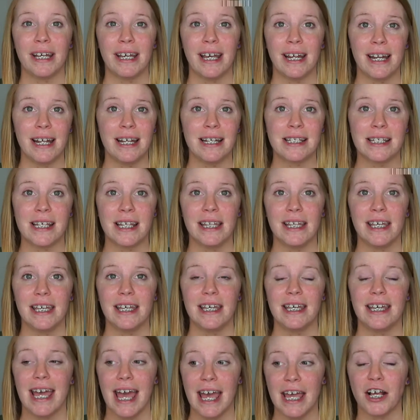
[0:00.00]
to get into
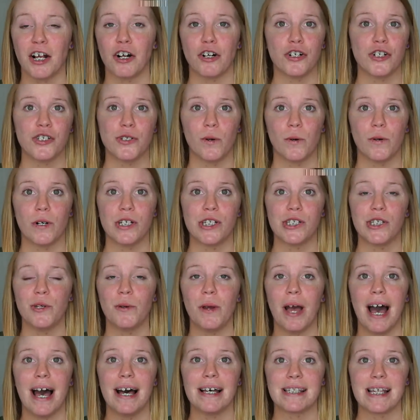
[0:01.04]
the canker sores. You
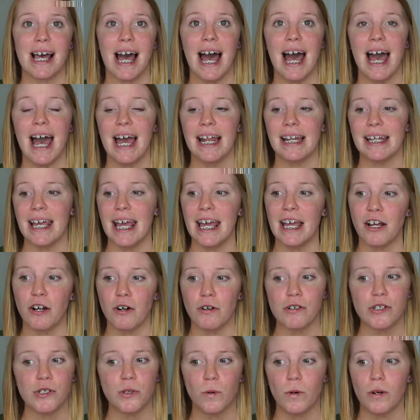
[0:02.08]
guys, I had
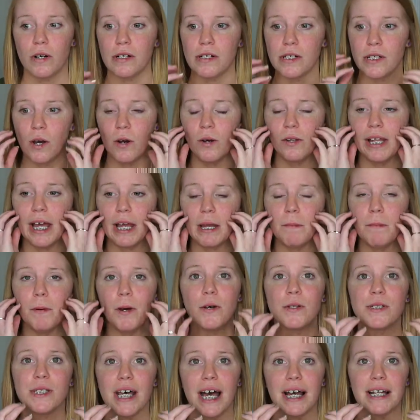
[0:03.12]
canker sores on like
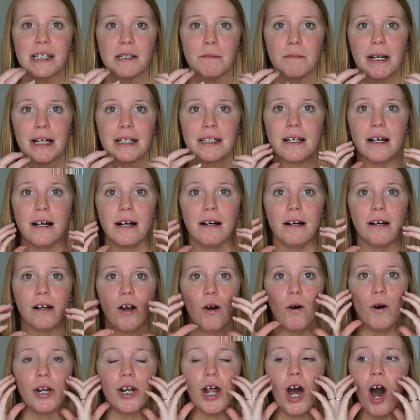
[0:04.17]
both sides of my tongue,
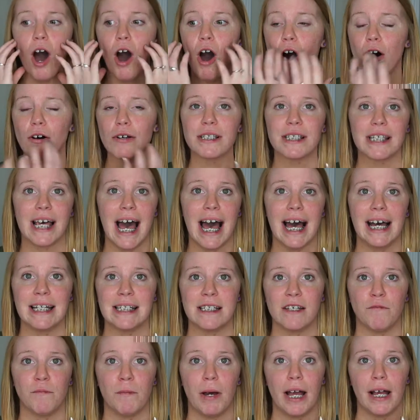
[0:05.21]
on all sides
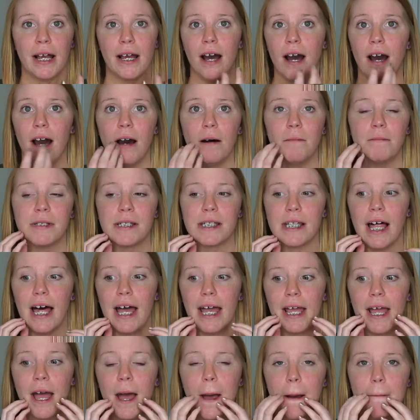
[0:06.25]
of my gums,
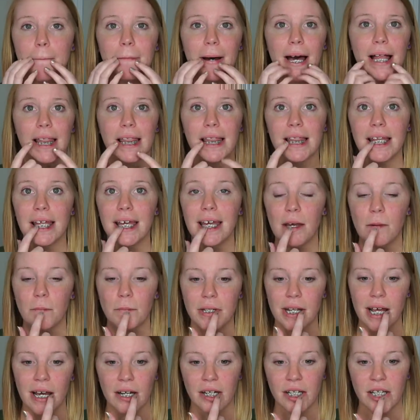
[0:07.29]
like my lip
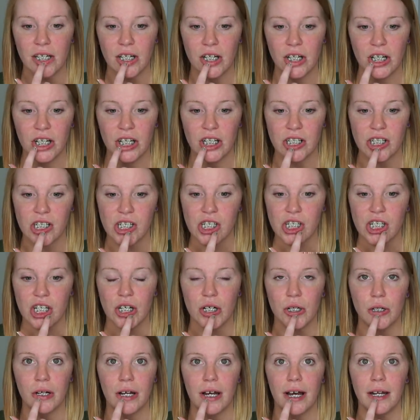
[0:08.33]
down here, it's
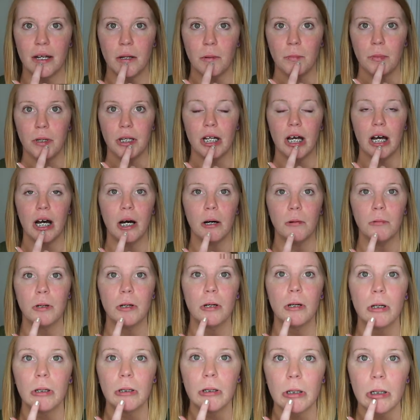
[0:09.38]
still kind of beat up.
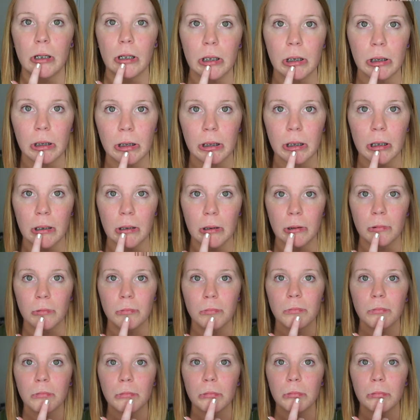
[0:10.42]
I don't know